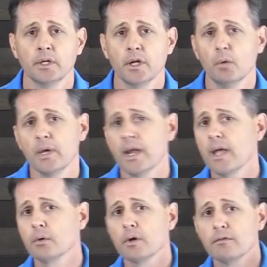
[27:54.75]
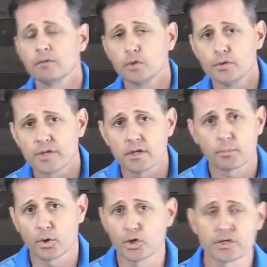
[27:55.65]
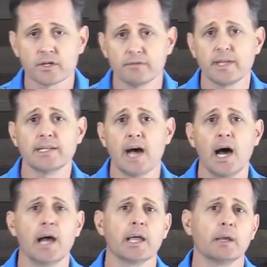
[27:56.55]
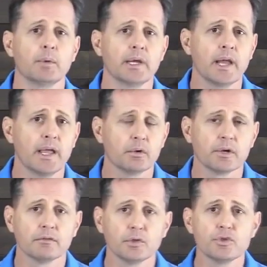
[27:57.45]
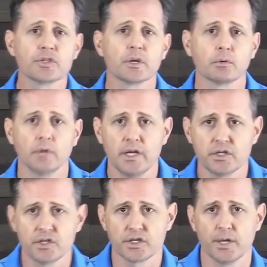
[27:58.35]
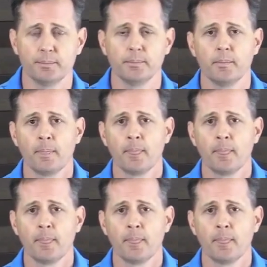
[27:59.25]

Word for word: You know, we get angry of losing a person if they die. We get angry of losing a relationship